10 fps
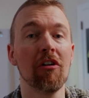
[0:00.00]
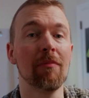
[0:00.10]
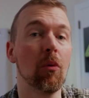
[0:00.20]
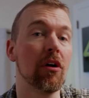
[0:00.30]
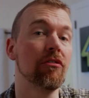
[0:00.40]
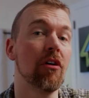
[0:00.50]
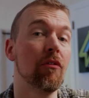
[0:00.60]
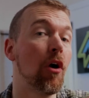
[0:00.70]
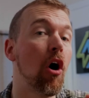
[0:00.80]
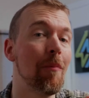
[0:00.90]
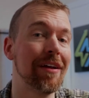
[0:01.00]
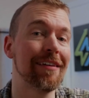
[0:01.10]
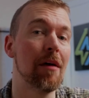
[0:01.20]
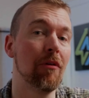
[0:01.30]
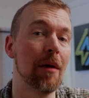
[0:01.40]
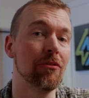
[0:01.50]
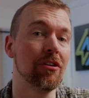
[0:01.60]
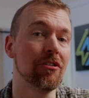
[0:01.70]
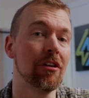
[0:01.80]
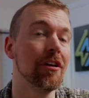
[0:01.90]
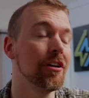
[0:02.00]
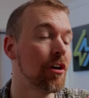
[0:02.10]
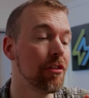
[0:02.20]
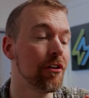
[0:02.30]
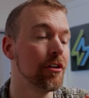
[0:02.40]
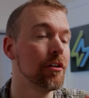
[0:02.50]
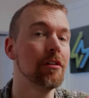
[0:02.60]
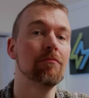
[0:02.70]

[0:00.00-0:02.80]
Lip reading: of my workflow for all my time lapses. Gunther,